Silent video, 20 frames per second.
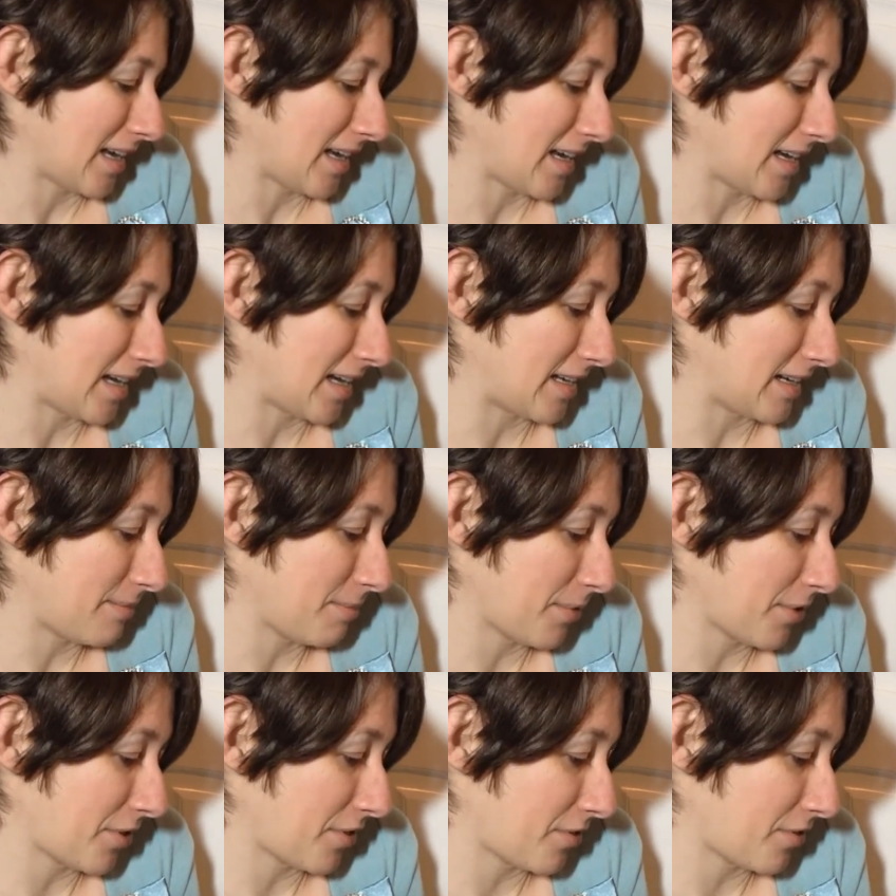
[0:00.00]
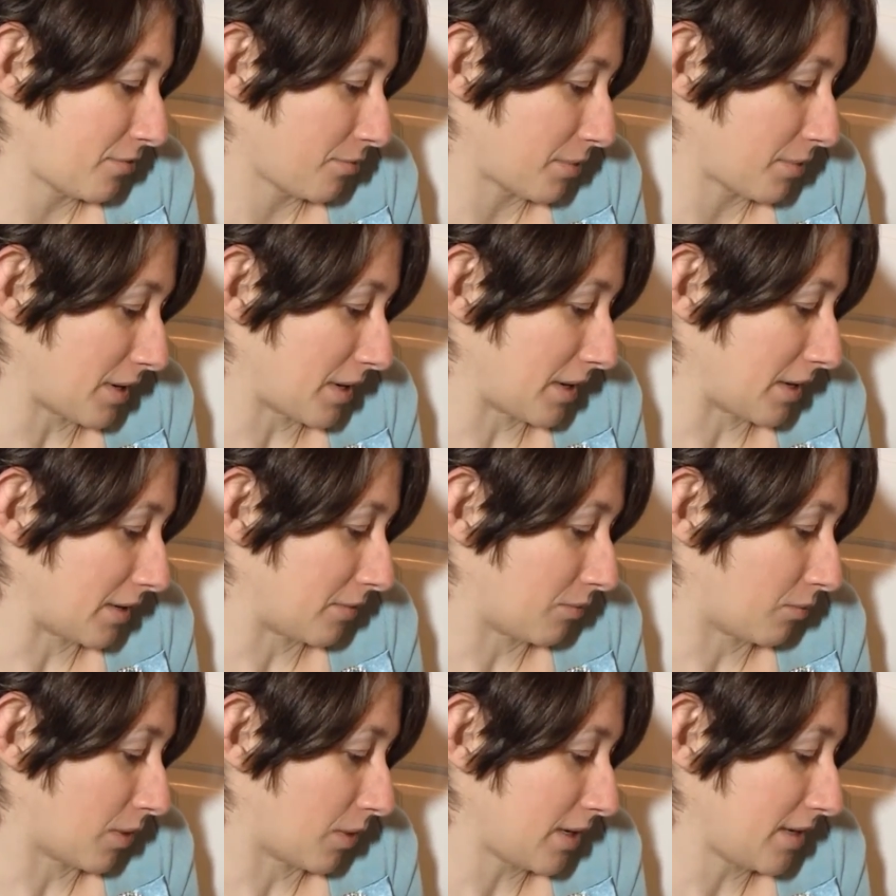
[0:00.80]
Uh, number
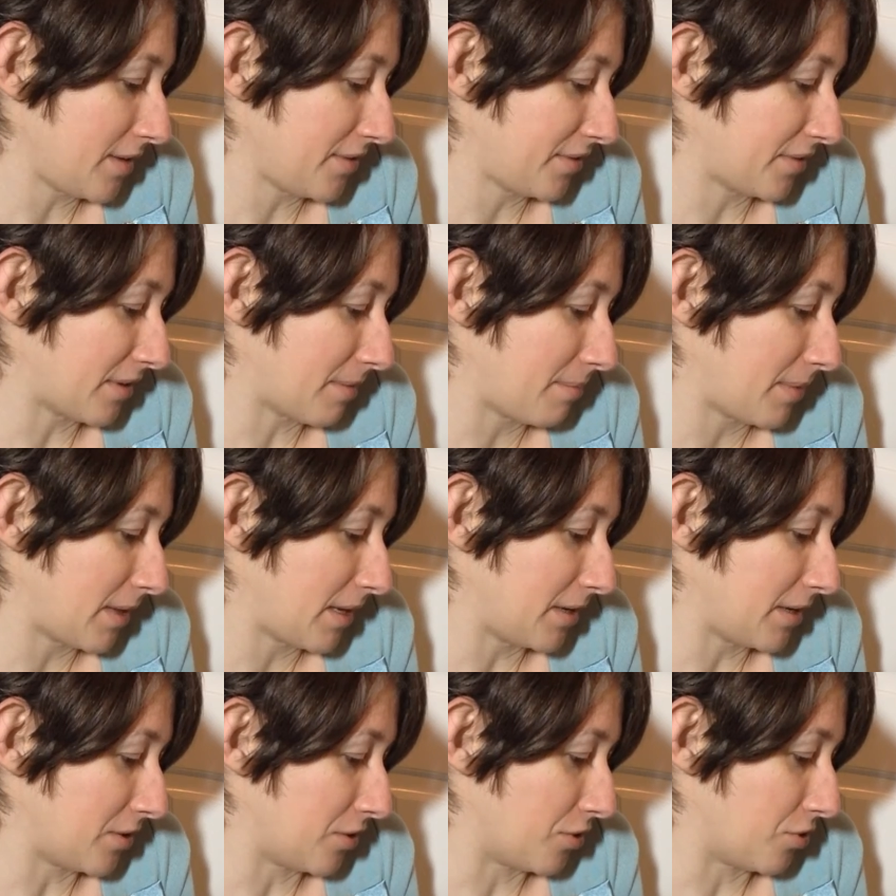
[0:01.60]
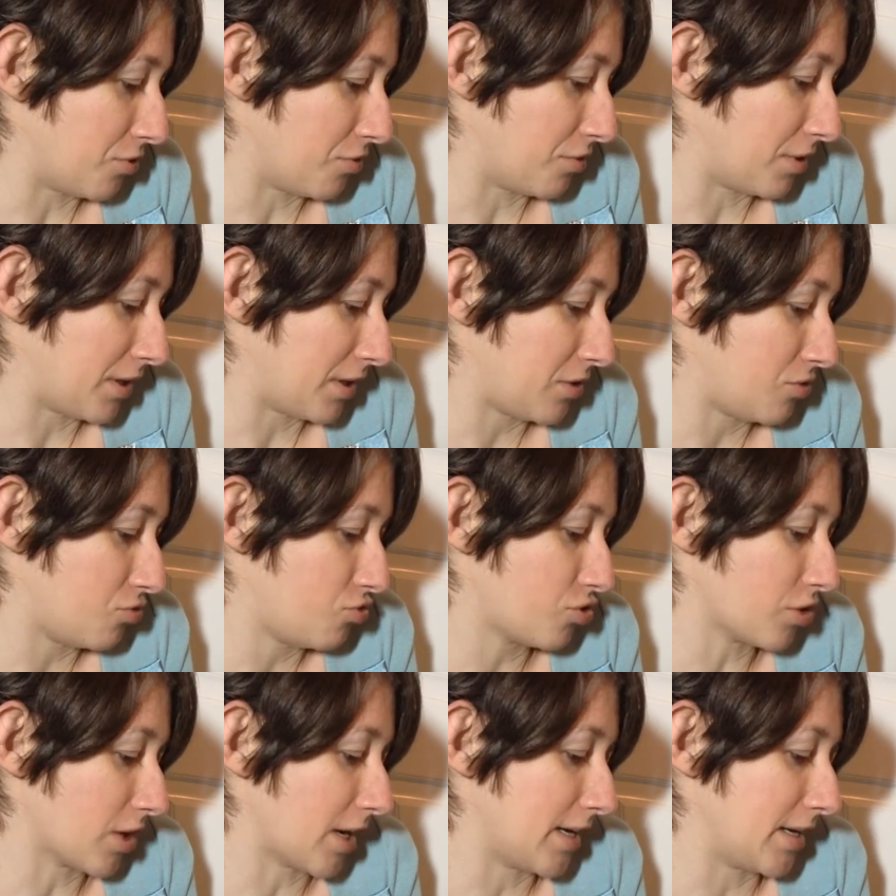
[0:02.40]
three, what is something new that you
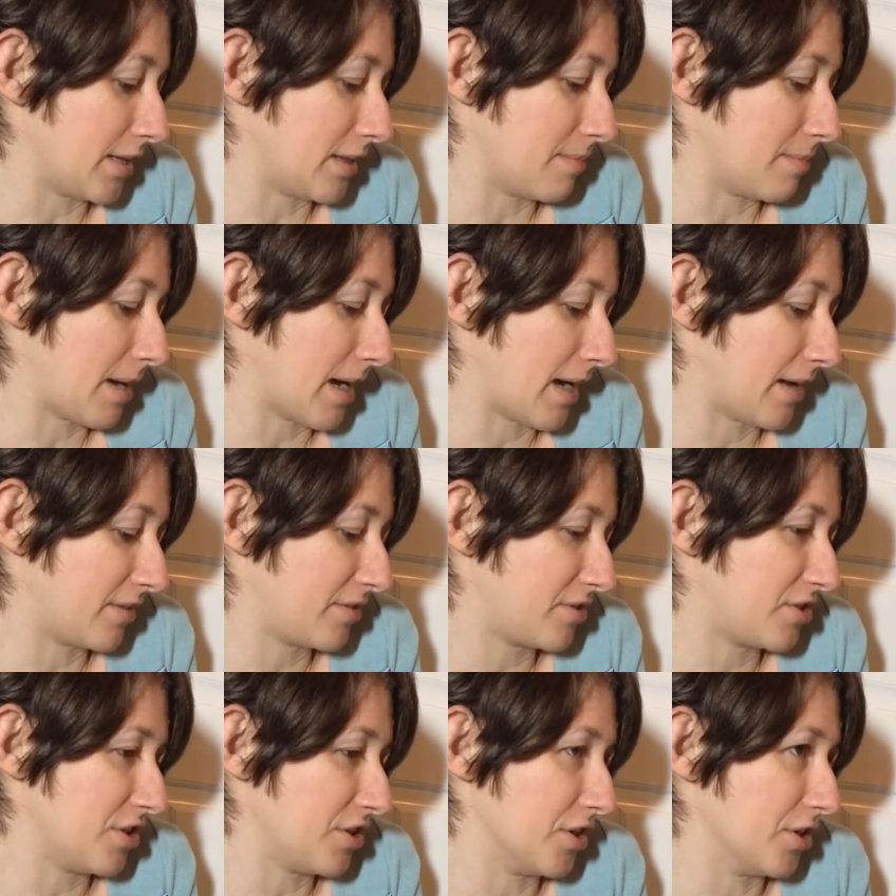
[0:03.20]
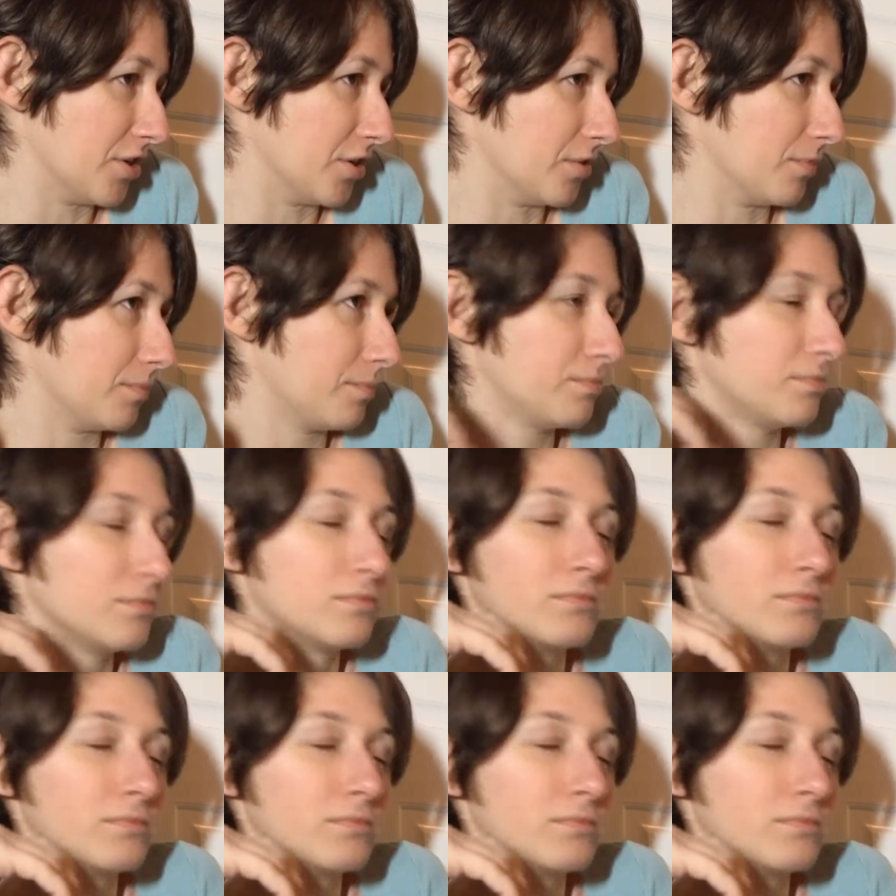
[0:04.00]
tried in the past year?